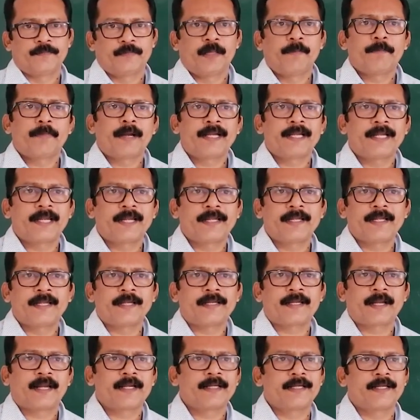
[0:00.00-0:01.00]
bidentate,
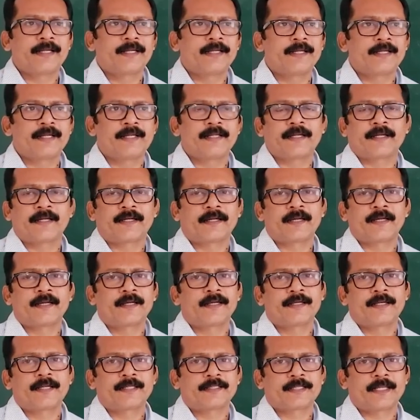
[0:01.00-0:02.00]
tridentate,
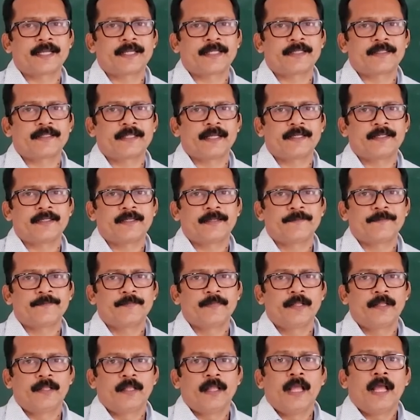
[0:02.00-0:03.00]
tetradentate, like that.
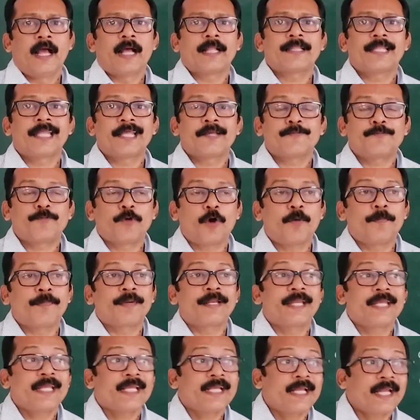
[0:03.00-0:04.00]
And they form
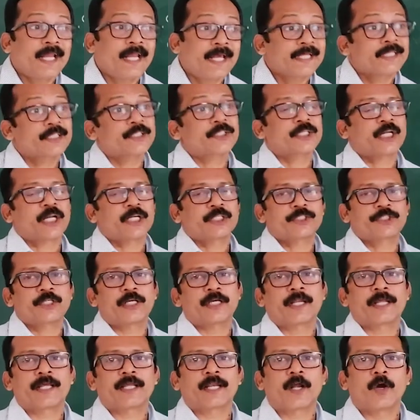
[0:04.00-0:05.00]
ring-like
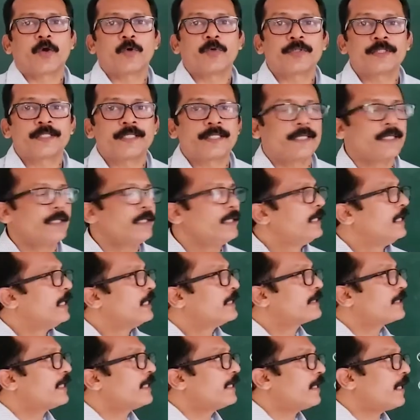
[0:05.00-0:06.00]
structure around the
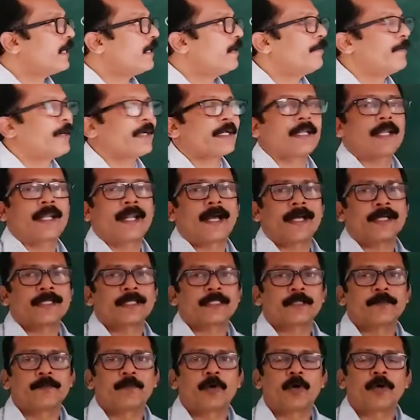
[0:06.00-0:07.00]
central metal
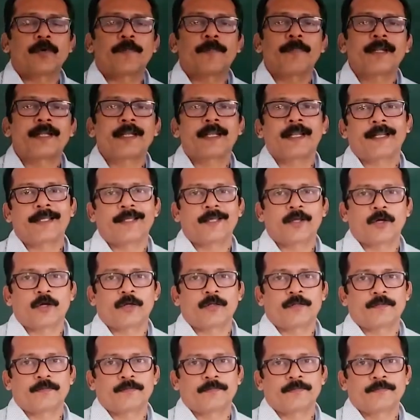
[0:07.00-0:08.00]
atom or metal
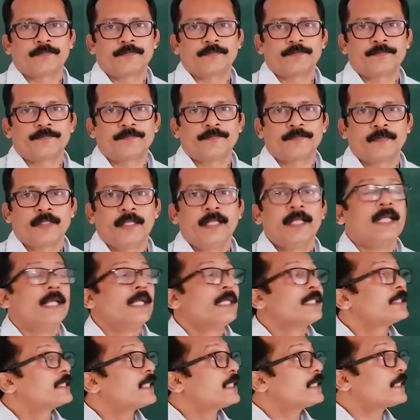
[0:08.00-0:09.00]
ion.
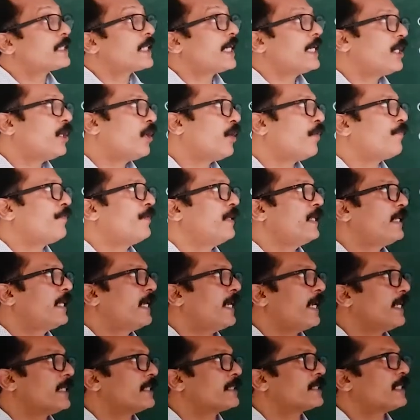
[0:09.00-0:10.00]
Such kind of
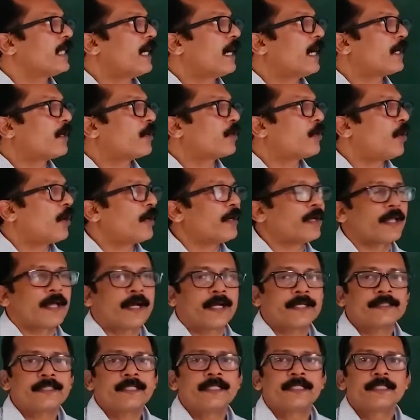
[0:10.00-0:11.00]
ligands are called
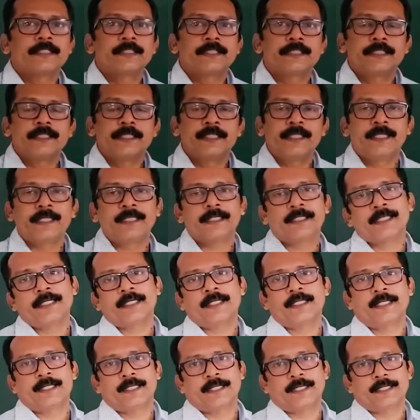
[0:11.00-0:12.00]
as
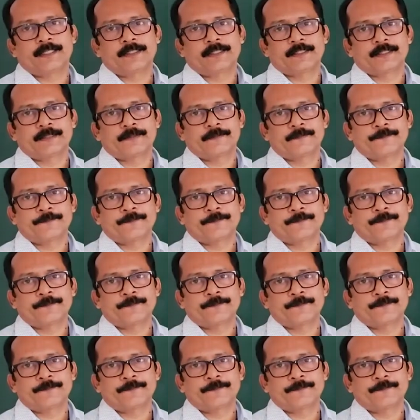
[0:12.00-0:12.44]
chelating ligands.